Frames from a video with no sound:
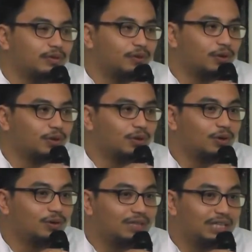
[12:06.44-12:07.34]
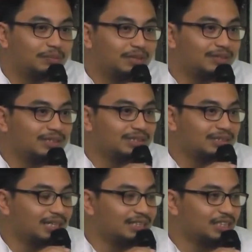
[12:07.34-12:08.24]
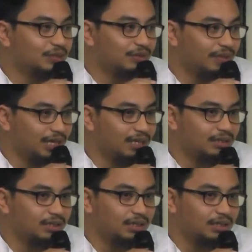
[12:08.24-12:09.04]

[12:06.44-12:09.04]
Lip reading: follow closely the previous discussions we've had,